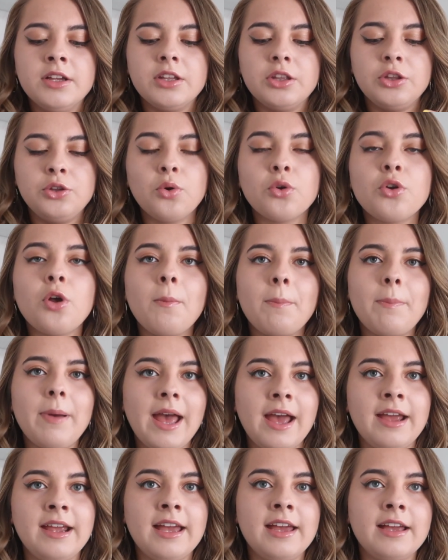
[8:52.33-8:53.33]
You're not
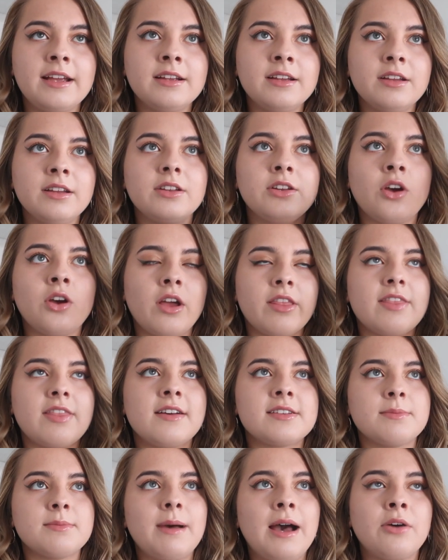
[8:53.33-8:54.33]
paying
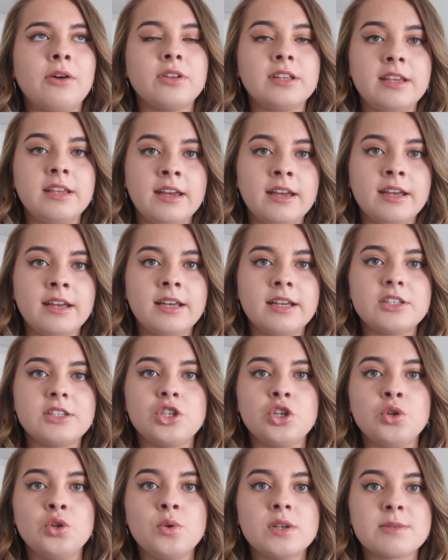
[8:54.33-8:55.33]
£9,000 a year
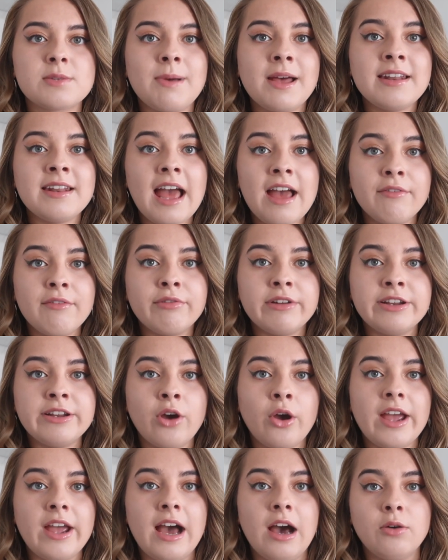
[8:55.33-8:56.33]
to spend every
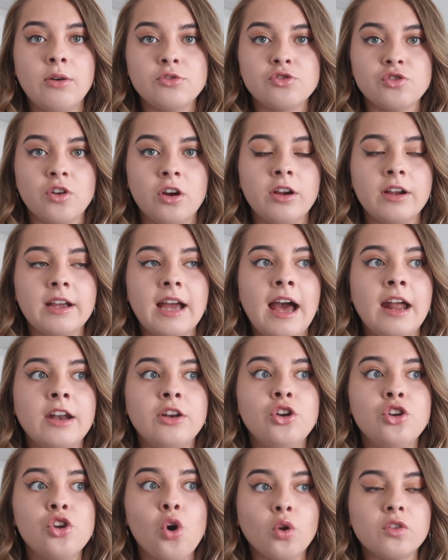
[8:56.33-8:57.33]
night out drunk
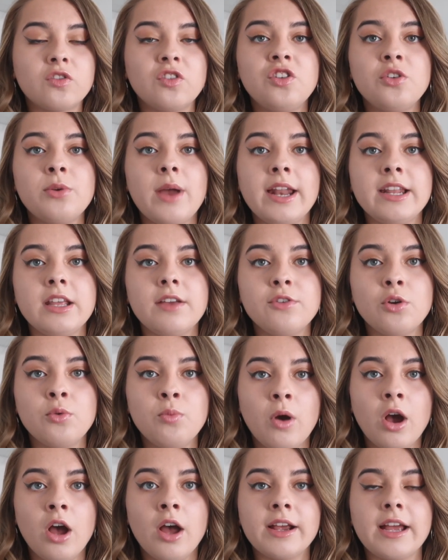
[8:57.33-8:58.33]
and not to do any of your
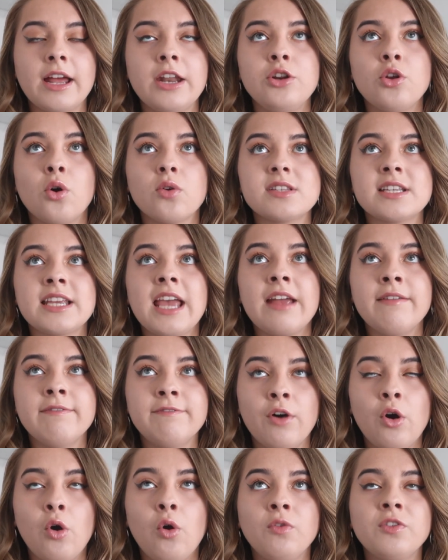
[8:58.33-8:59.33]
work and not to get
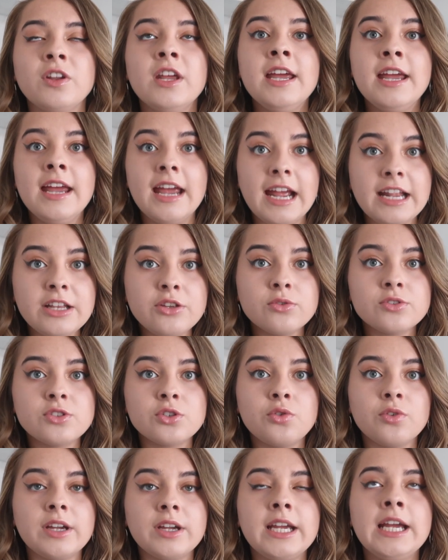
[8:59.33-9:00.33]
involved in your
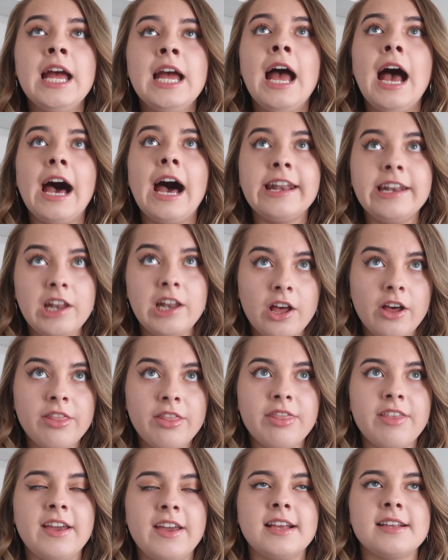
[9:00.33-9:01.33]
degree and learn
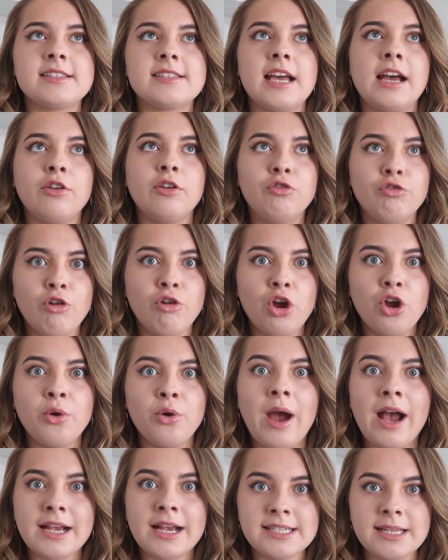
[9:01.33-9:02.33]
things and
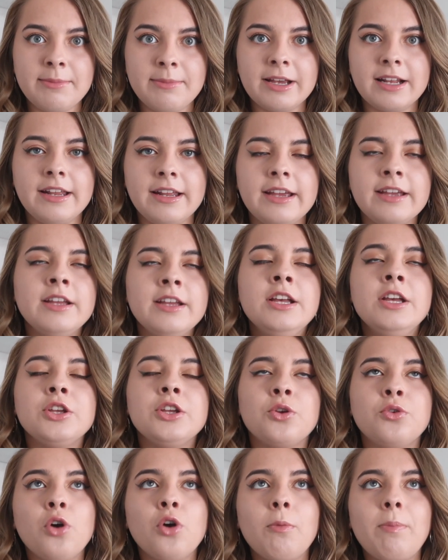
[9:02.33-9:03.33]
grow academically.
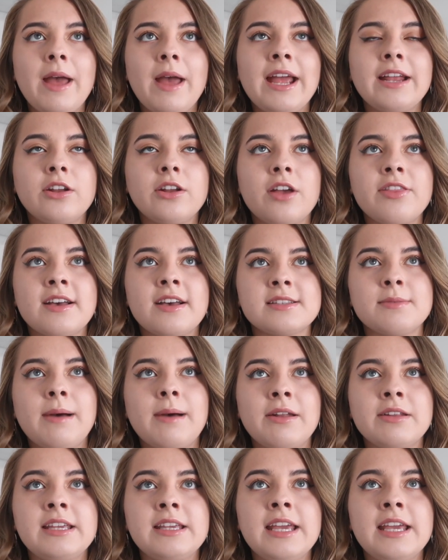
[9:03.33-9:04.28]
You're not paying £9,000 a